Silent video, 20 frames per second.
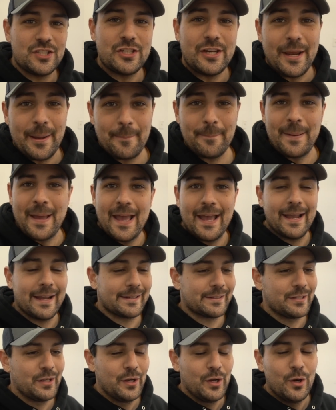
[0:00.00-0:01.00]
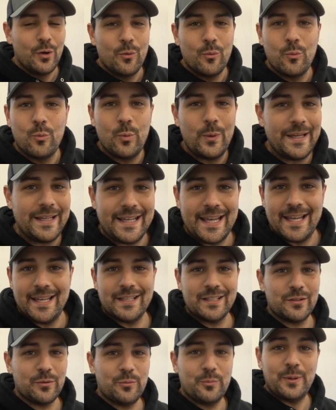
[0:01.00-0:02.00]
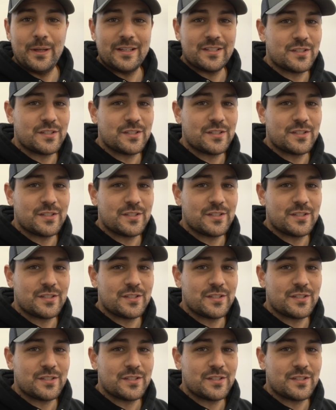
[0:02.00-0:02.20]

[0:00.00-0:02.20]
jam-packed weekend.